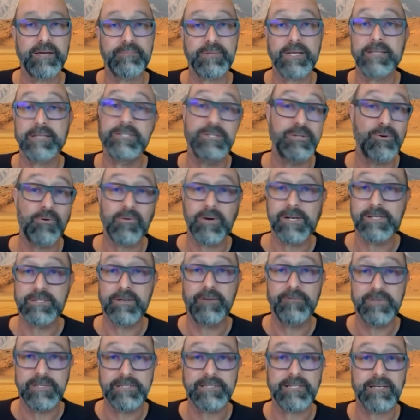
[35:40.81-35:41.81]
And stories
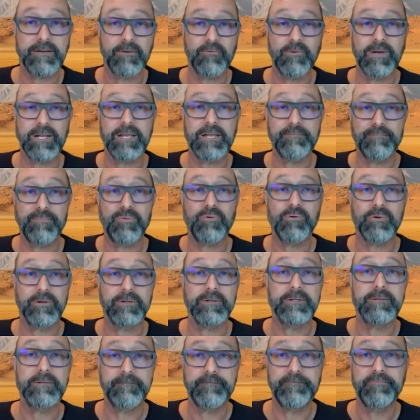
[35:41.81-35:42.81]
obviously are really important
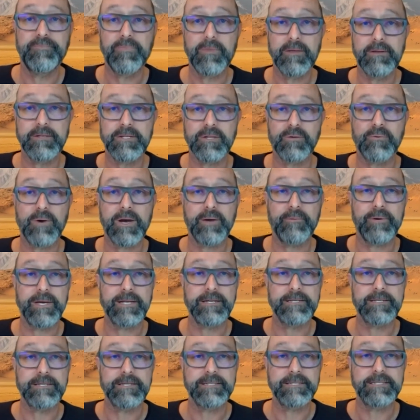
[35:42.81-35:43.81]
for the way we
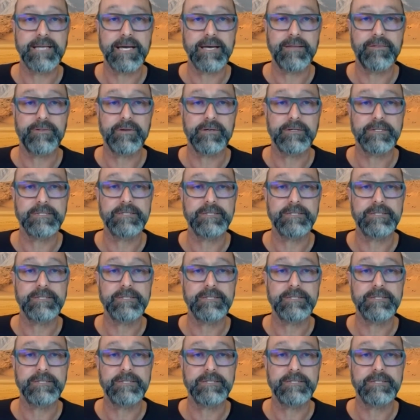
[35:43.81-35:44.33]
understand things.